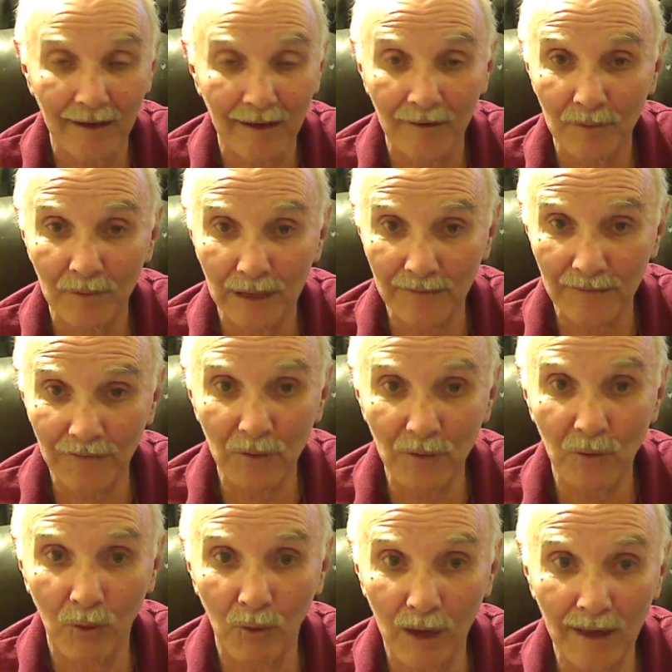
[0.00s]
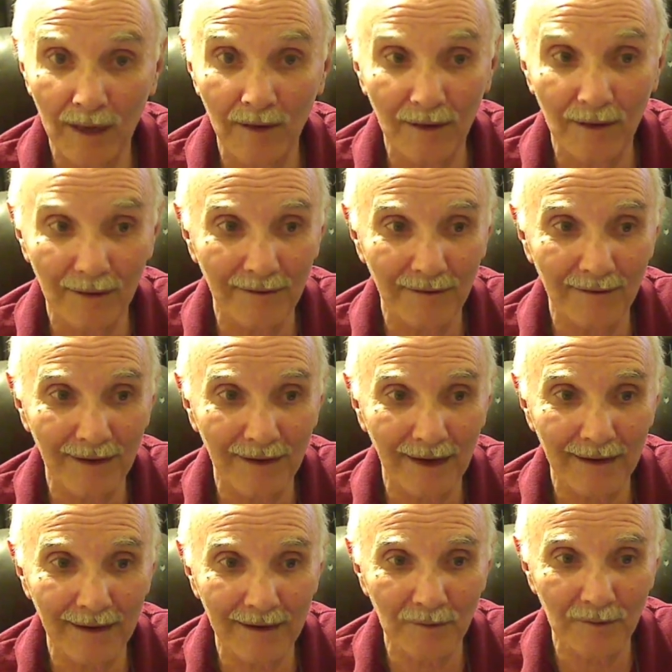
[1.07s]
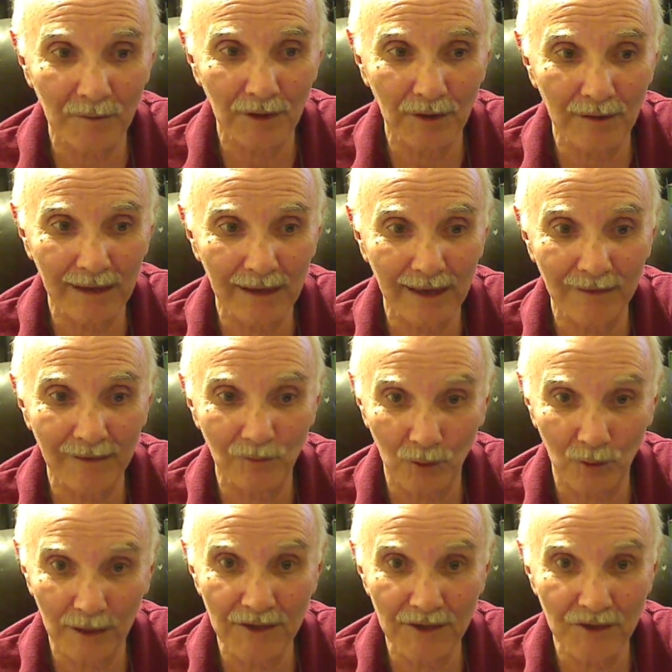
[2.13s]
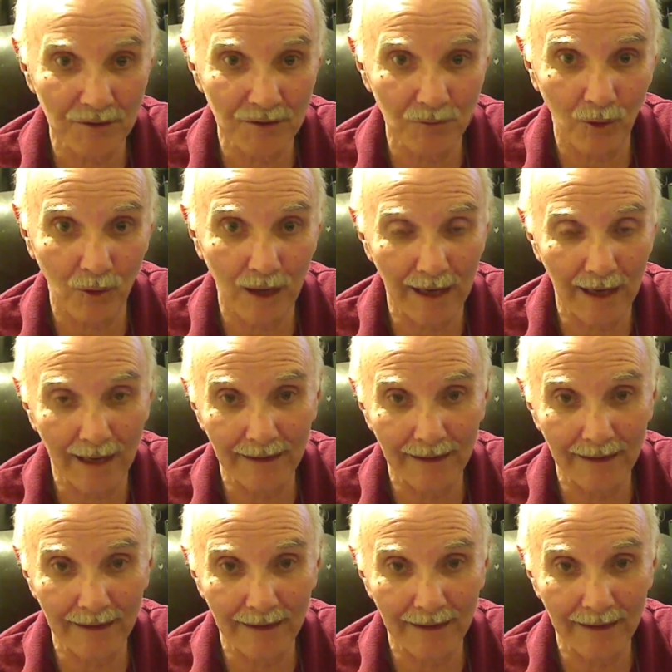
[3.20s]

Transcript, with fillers: But if you want to learn how to communicate region-wide,